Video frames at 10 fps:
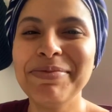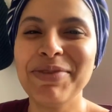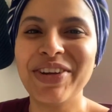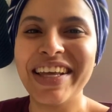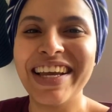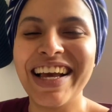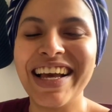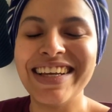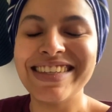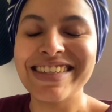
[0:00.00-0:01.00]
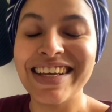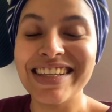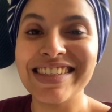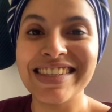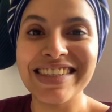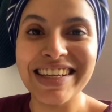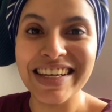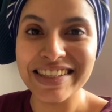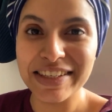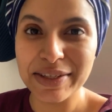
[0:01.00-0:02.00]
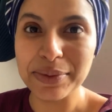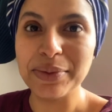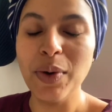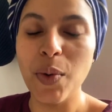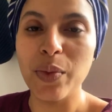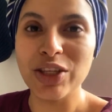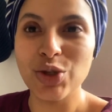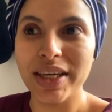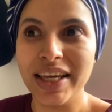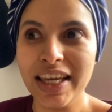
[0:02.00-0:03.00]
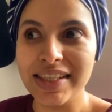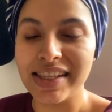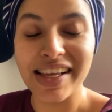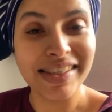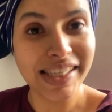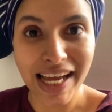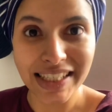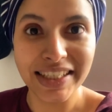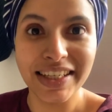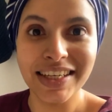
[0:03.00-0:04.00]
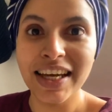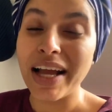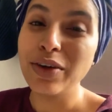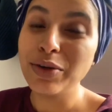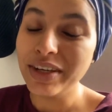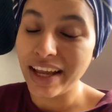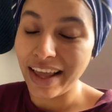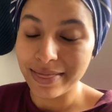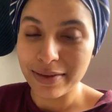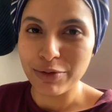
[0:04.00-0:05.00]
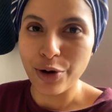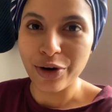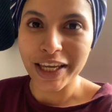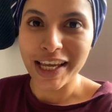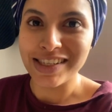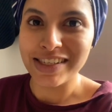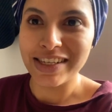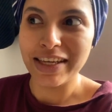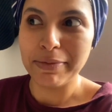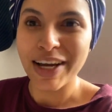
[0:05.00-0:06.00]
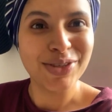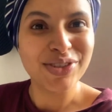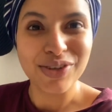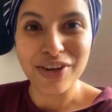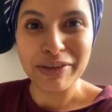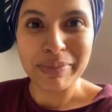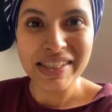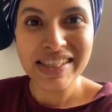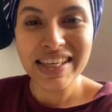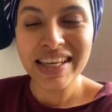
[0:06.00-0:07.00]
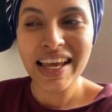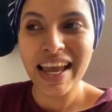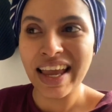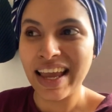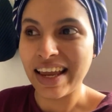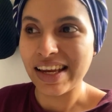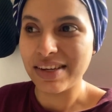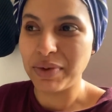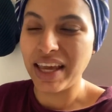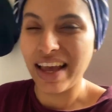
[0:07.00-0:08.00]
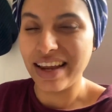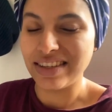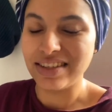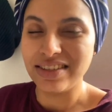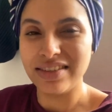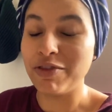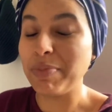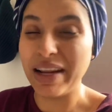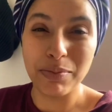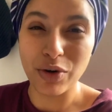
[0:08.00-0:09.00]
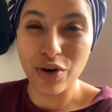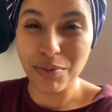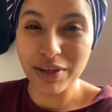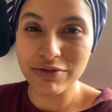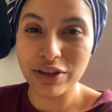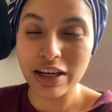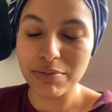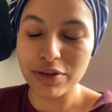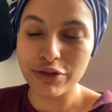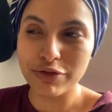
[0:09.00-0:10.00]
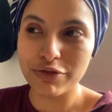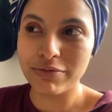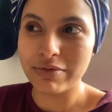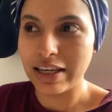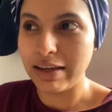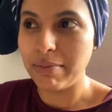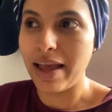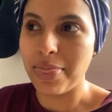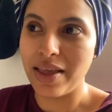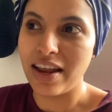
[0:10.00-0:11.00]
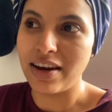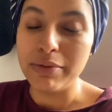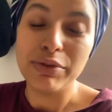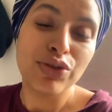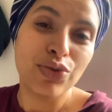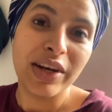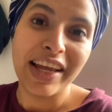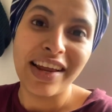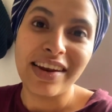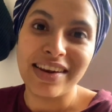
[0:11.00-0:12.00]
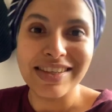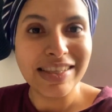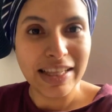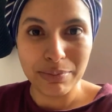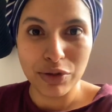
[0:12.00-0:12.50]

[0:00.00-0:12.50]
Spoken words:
morning guys, it's day 2, which is a Saturday. I couldn't end the vlog yesterday, but I just got busy and we had dinner. We played Monopoly for a couple of time and then it was too late and I slept